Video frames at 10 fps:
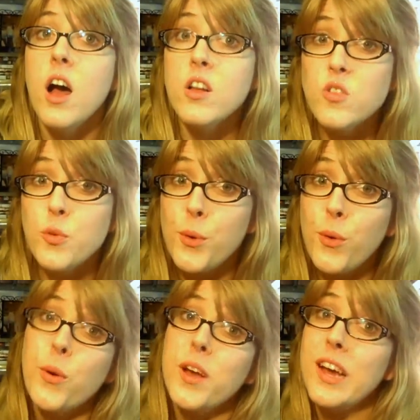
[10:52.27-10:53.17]
Also,
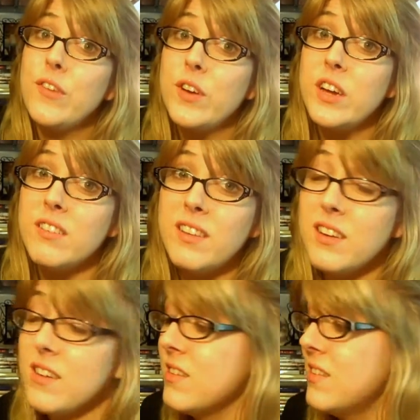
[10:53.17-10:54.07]
real quick, I forgot
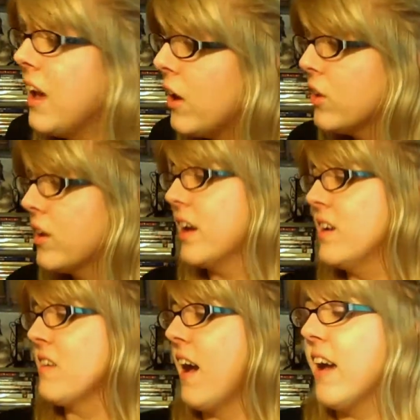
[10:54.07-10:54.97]
to tell you
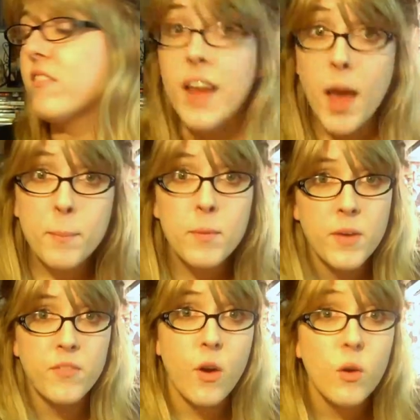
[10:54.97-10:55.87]
guys, I have an app on
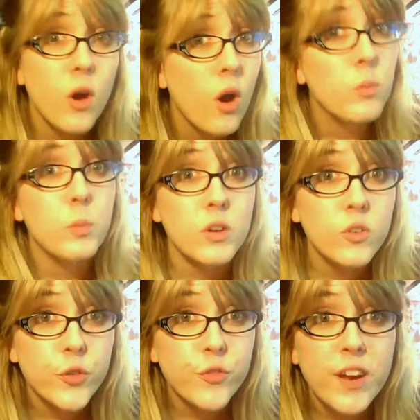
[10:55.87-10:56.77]
my phone called
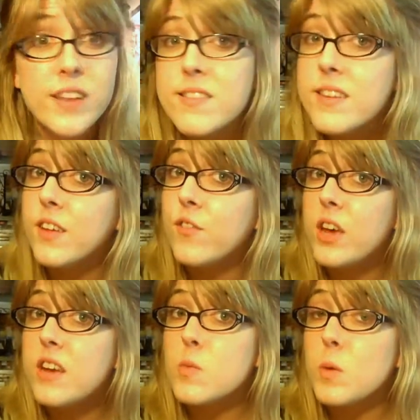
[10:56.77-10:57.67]
Words for Friends, and if you
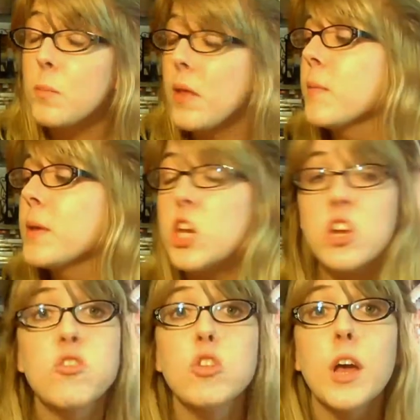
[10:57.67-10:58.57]
guys want to play me,
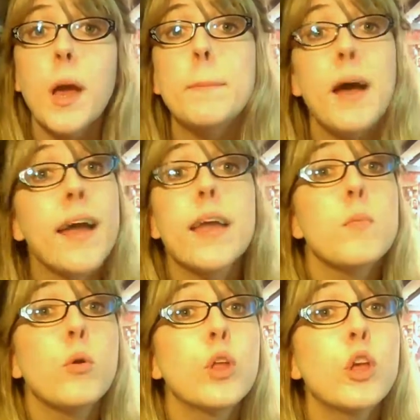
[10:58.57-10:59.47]
just look up I
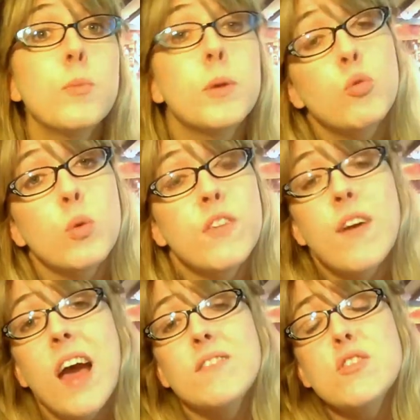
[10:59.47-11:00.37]
Am Only Human
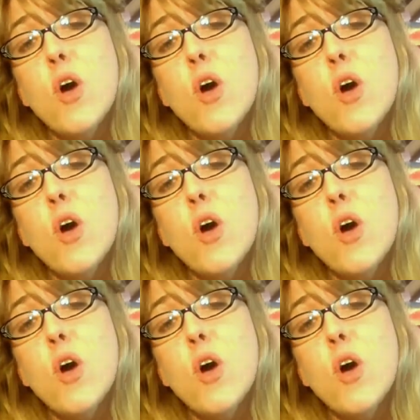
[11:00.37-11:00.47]
25.